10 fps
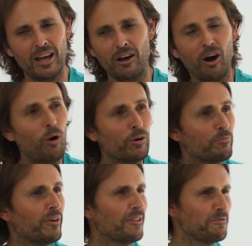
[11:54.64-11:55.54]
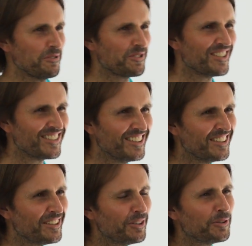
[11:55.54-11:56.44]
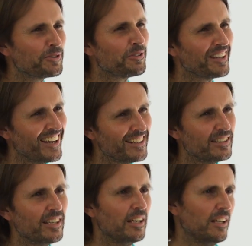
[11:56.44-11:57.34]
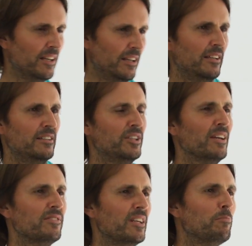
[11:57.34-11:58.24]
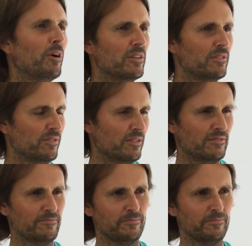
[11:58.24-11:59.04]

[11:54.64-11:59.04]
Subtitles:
older brother and sister who created just their bodies.